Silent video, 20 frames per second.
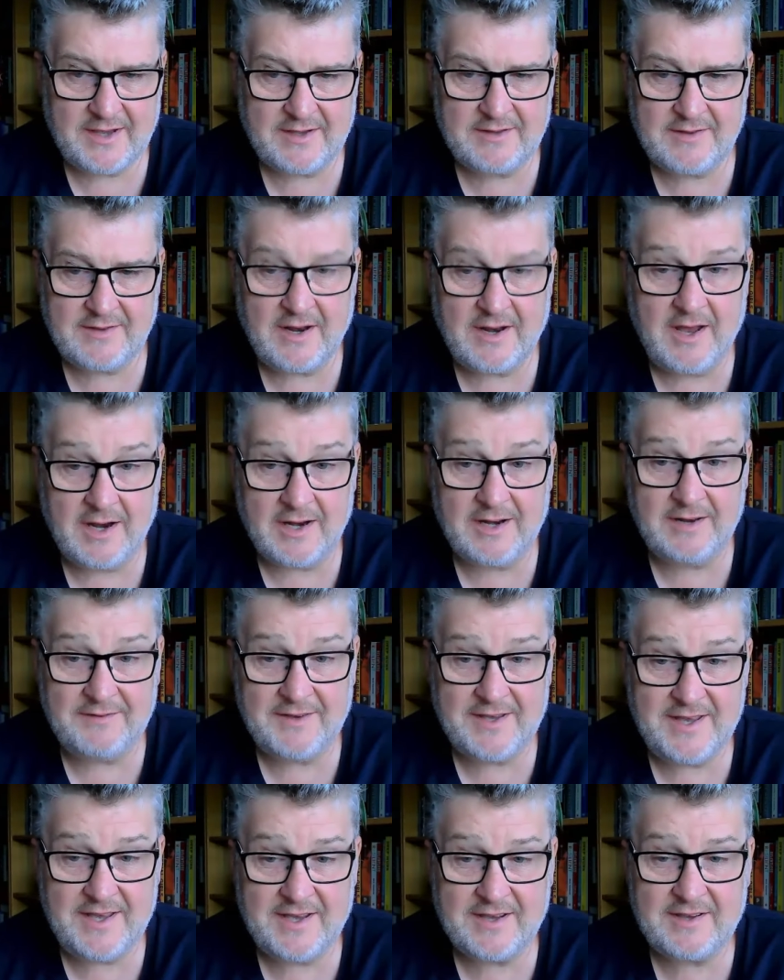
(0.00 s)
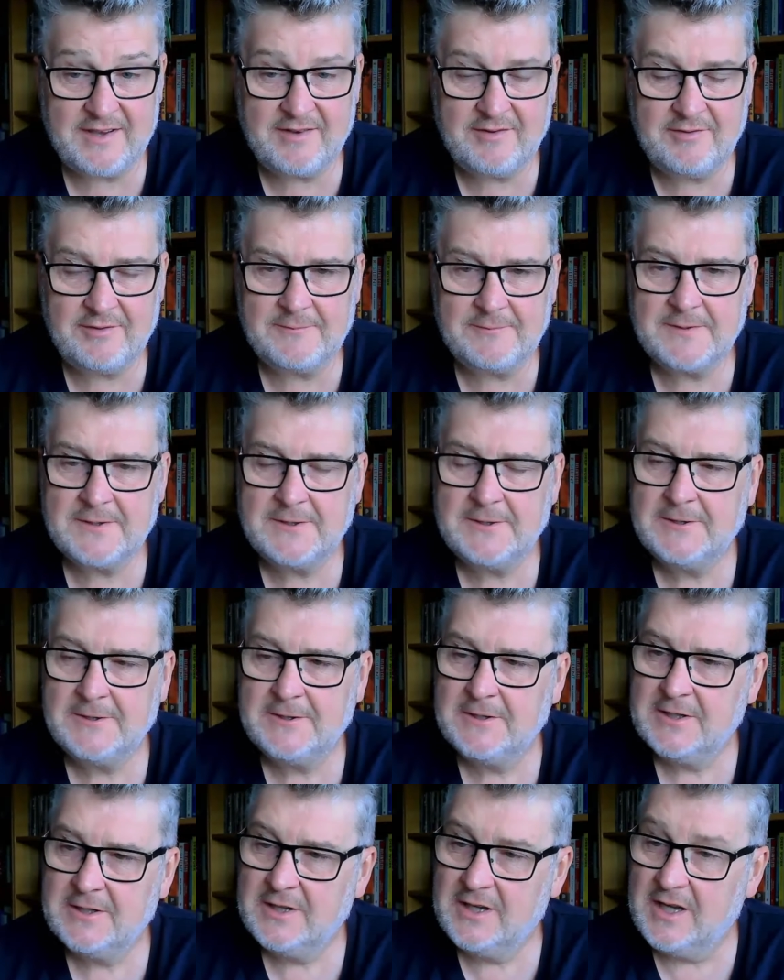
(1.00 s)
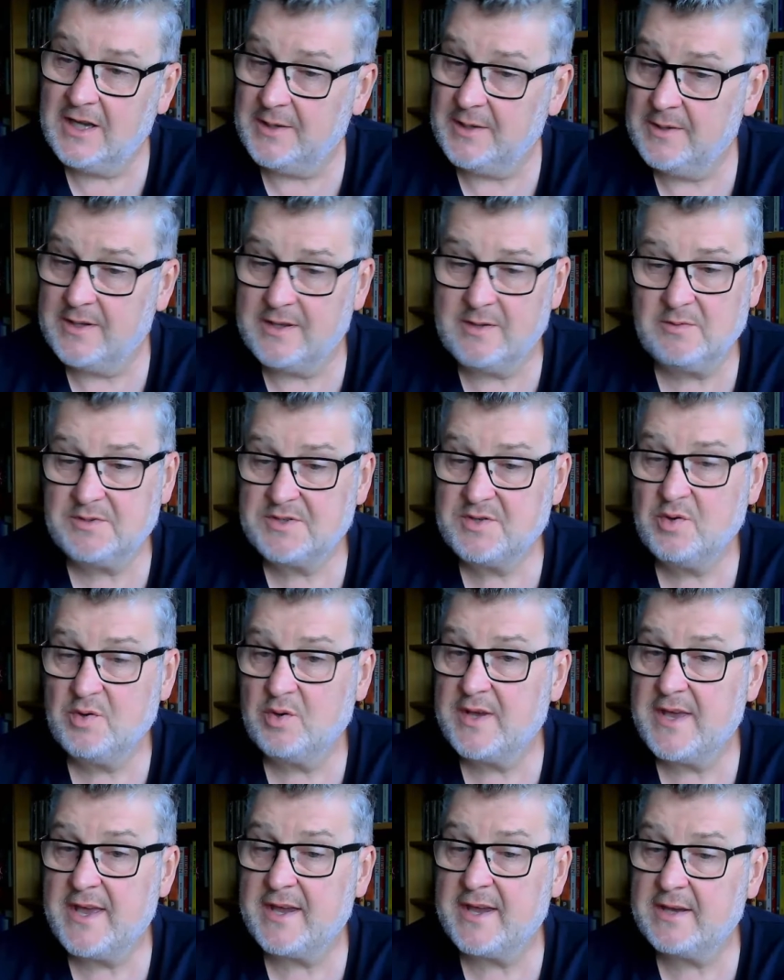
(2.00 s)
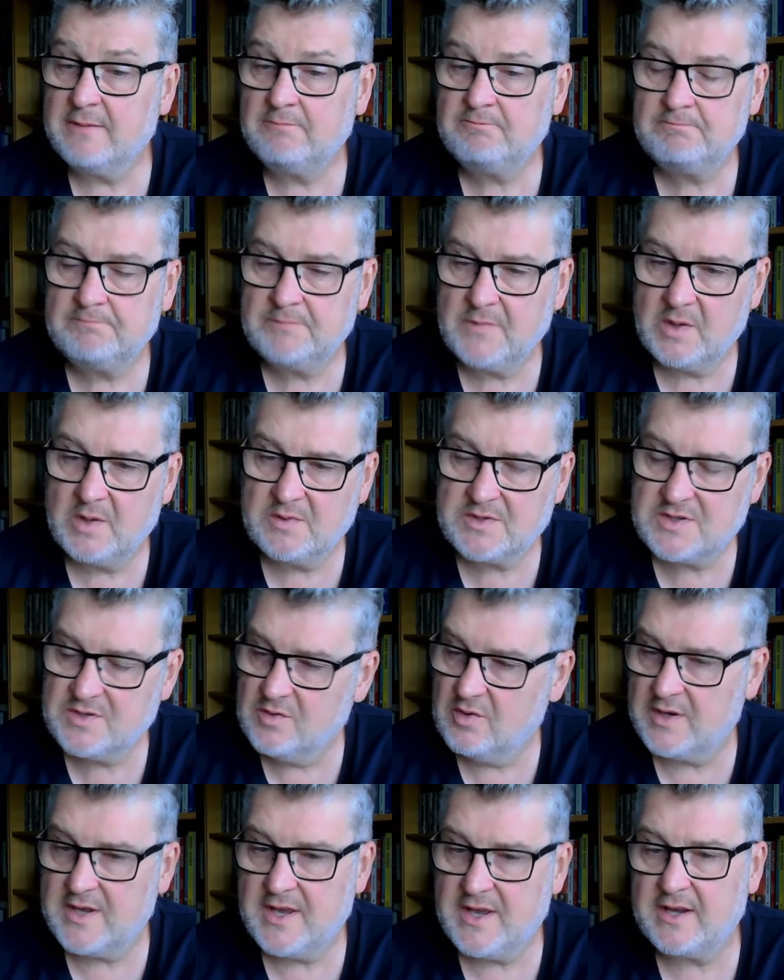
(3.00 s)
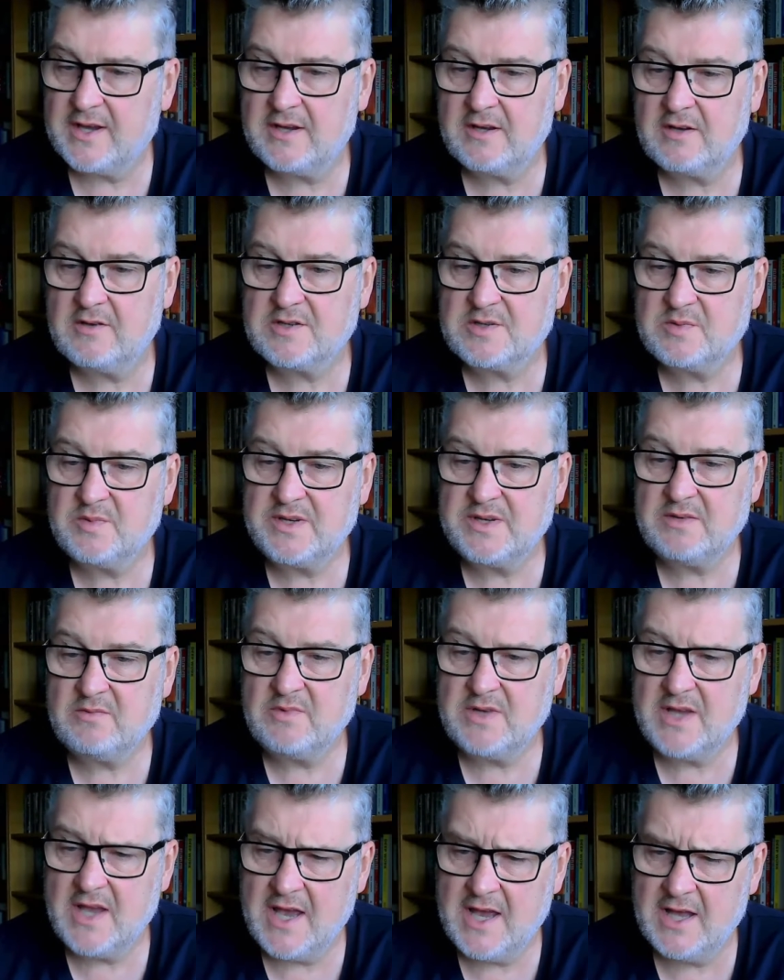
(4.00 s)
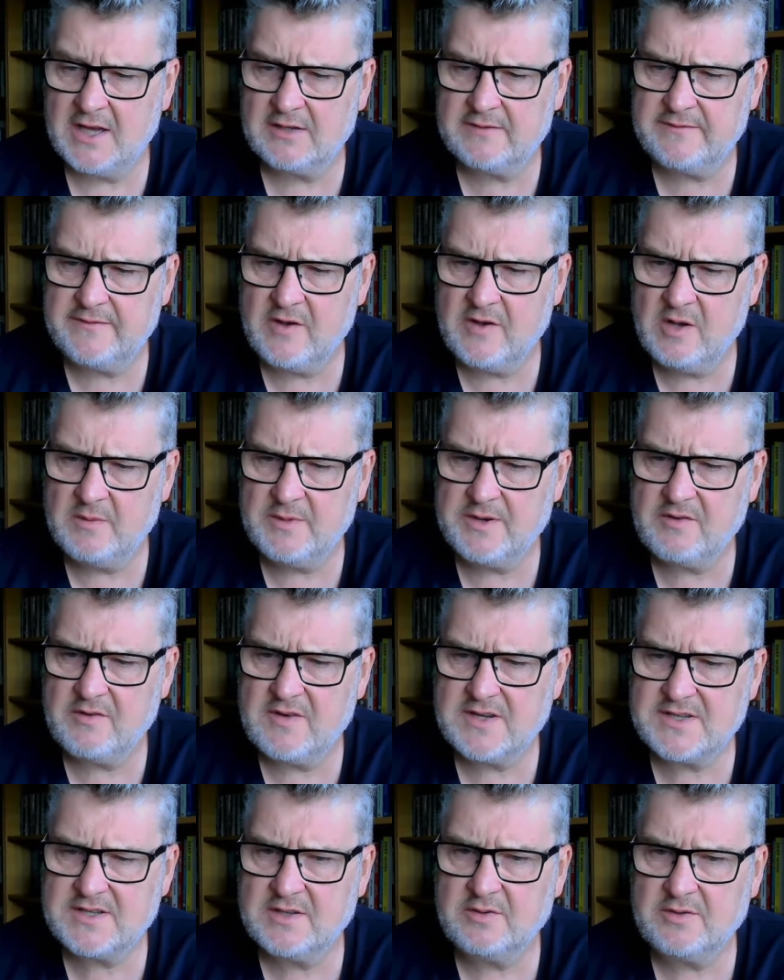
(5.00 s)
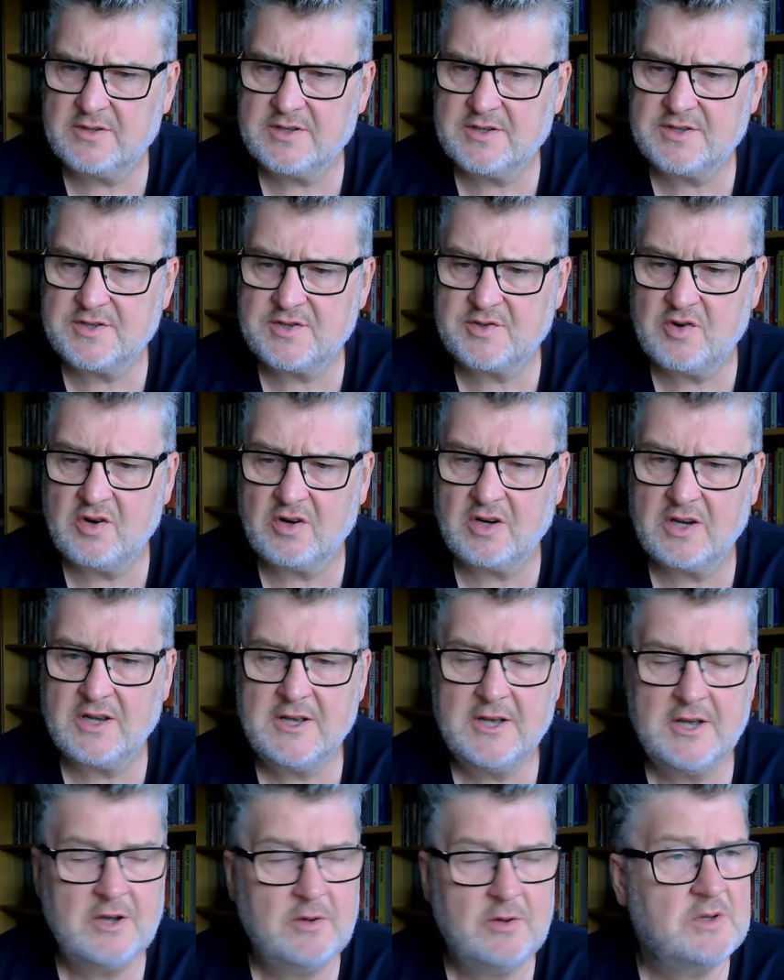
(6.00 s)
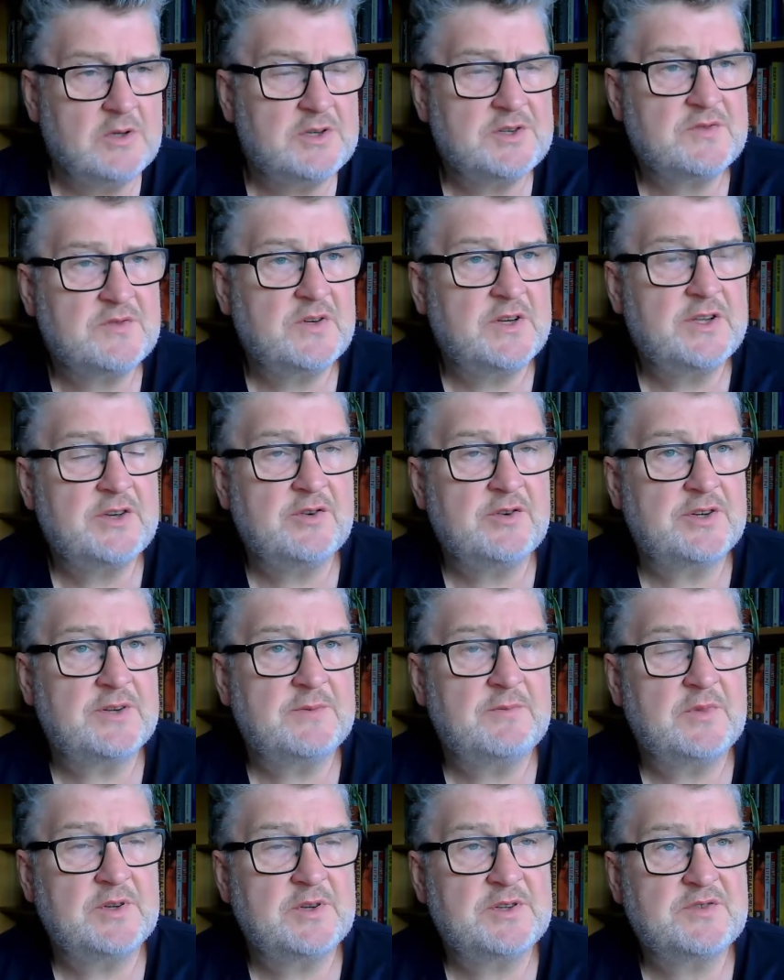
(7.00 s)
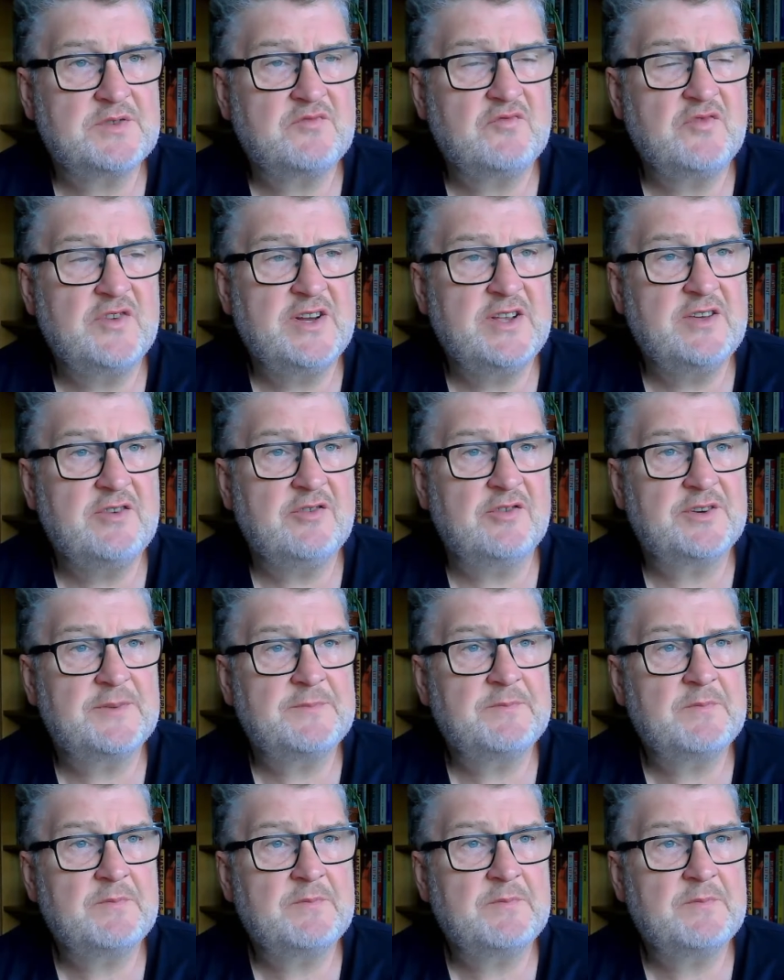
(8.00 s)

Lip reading: and then I can have a cake. Anyway, there was no cake. There was no cake because we held firm and resolute and strong, which is really good. Which is really good.